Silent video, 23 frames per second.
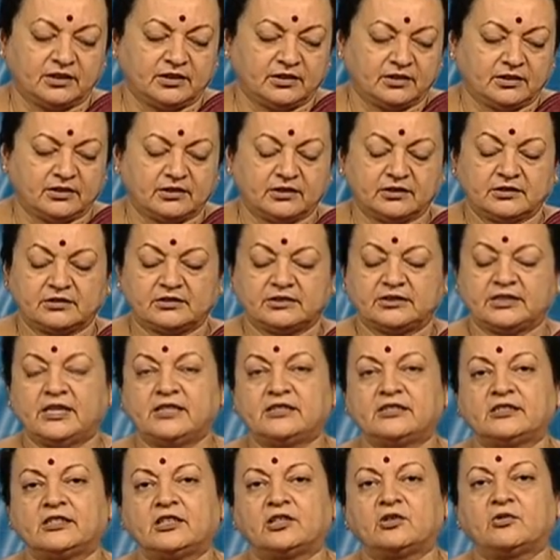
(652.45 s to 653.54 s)
the
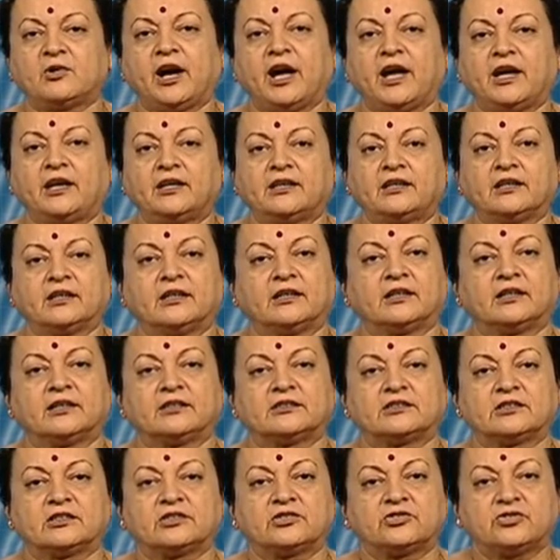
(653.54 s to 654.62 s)
cells acquire a
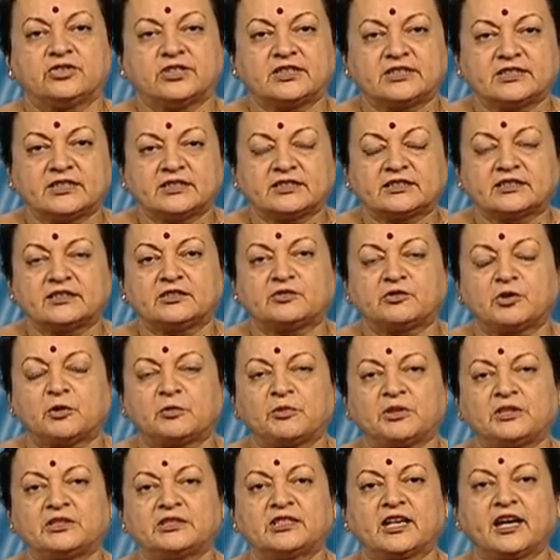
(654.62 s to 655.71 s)
certain resistance from
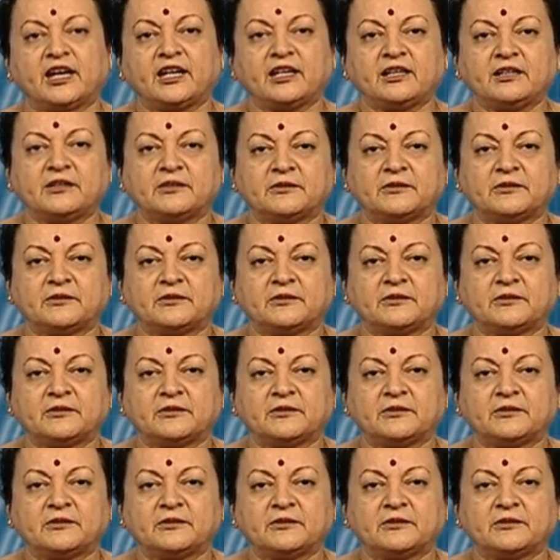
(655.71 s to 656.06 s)
inside.